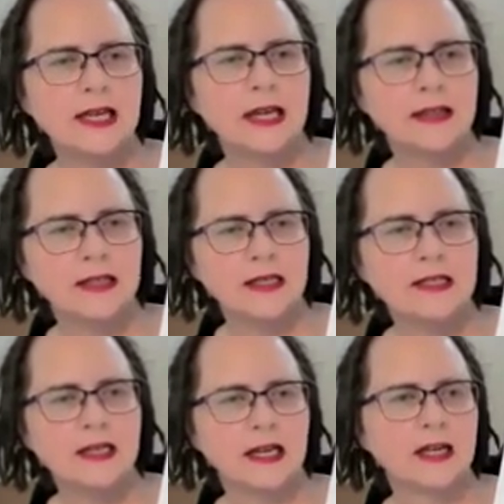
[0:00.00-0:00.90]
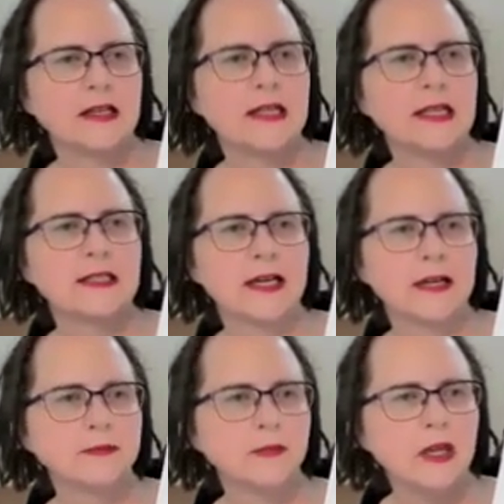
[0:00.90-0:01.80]
day and the next day and the next
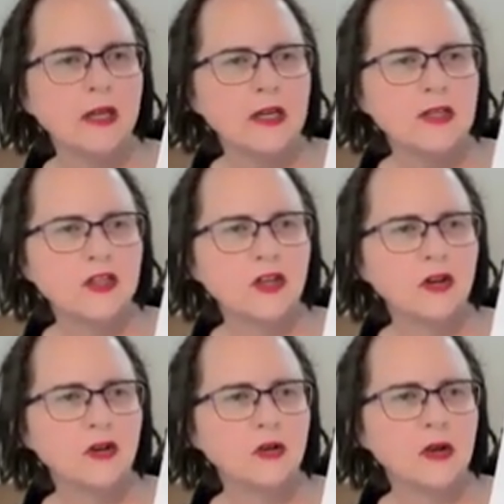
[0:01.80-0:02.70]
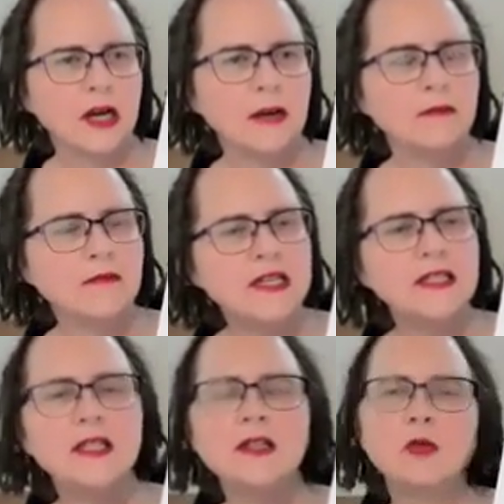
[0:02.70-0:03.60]
day. So
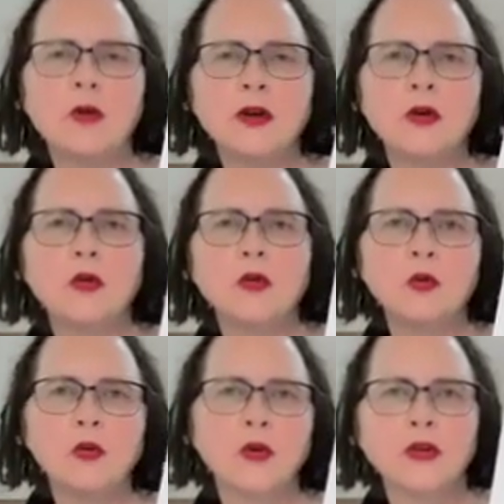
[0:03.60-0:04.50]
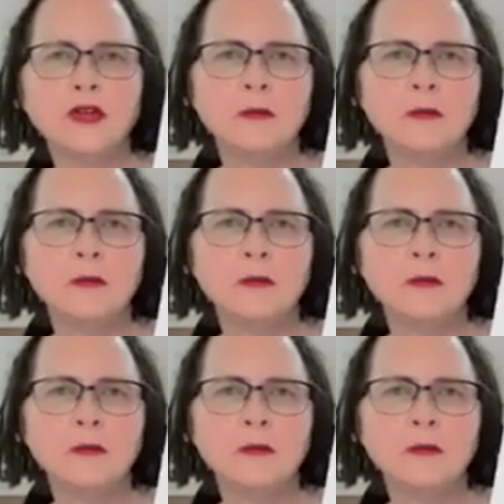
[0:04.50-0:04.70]
this is what we call word